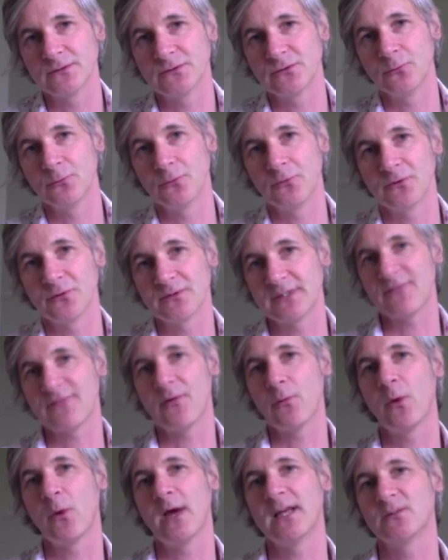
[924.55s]
So there's
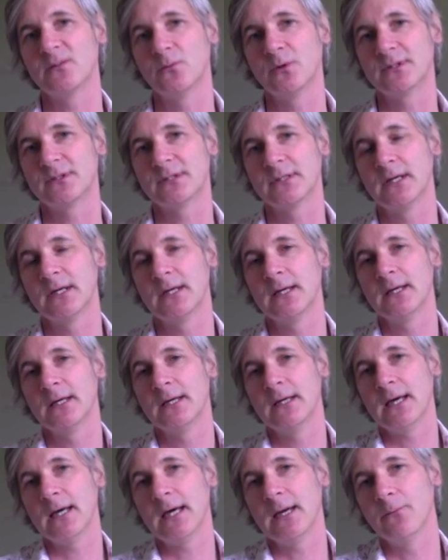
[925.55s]
different ways in which
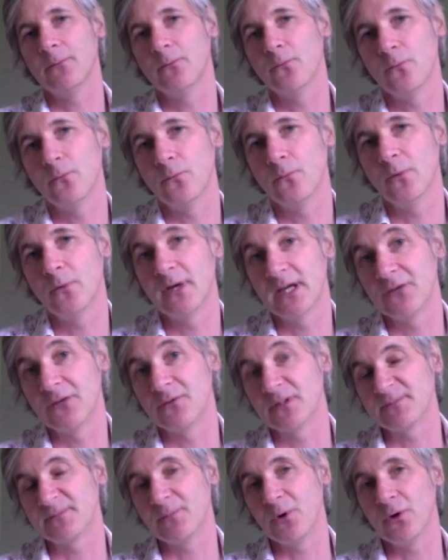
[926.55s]
um, we can
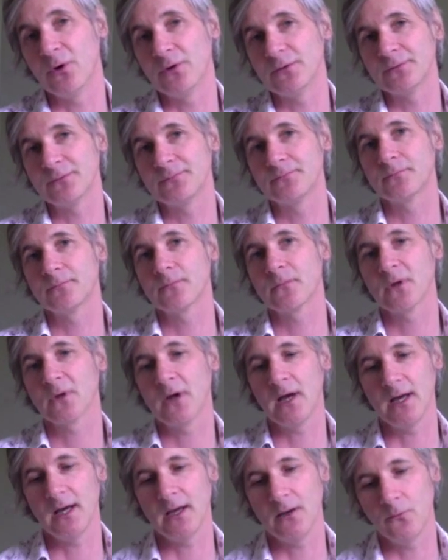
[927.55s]
respond.
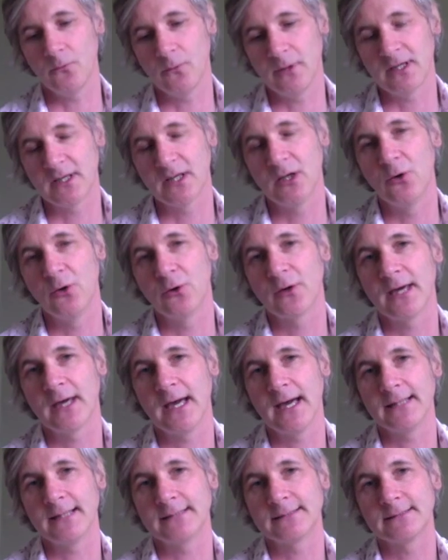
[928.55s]
Uh, we can look
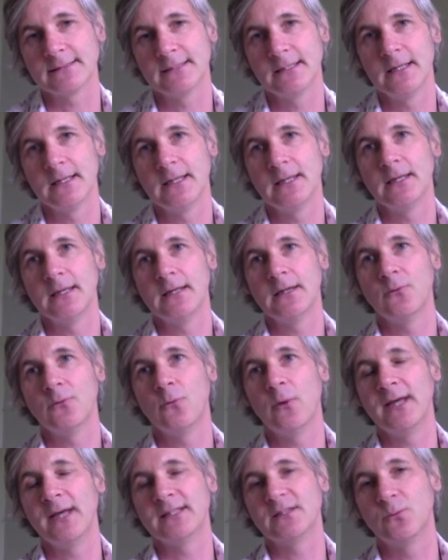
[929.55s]
at
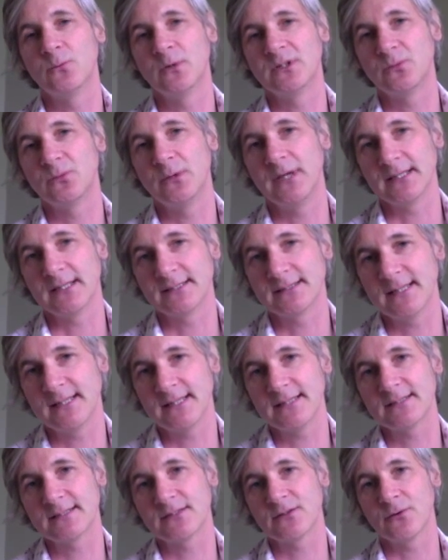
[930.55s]
ways in which we
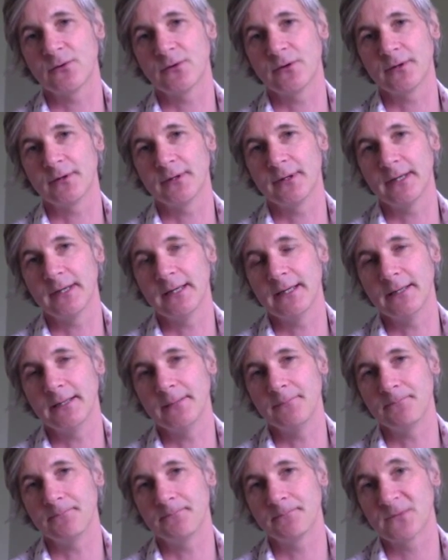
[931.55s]
assist or
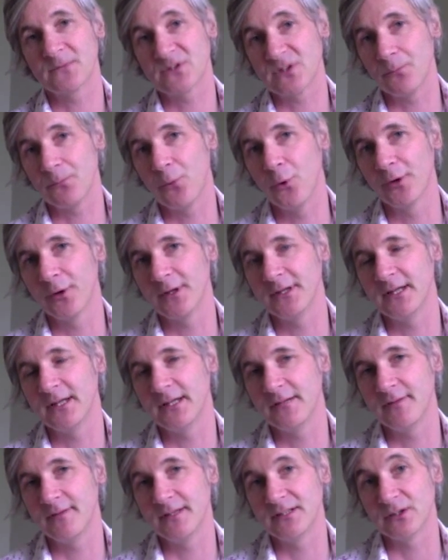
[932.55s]
um, support an
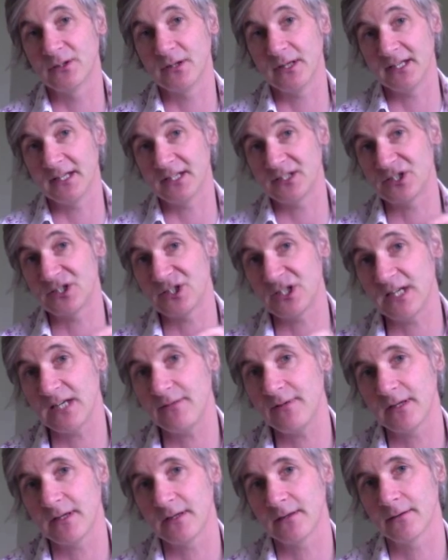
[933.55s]
individual in
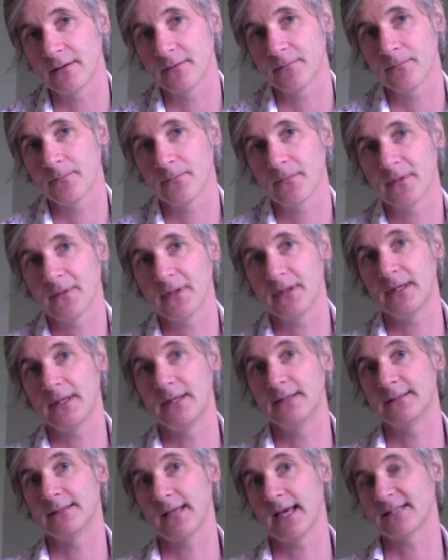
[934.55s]
achieving
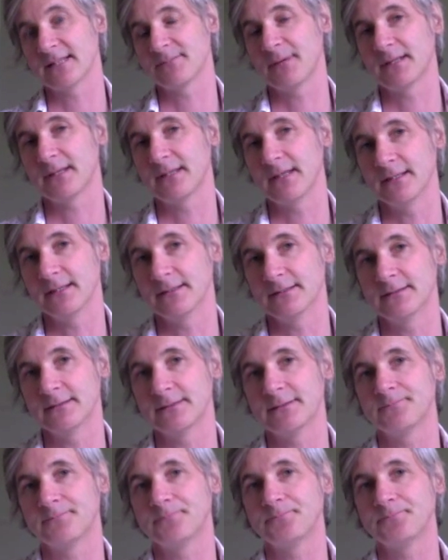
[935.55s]
these expectations.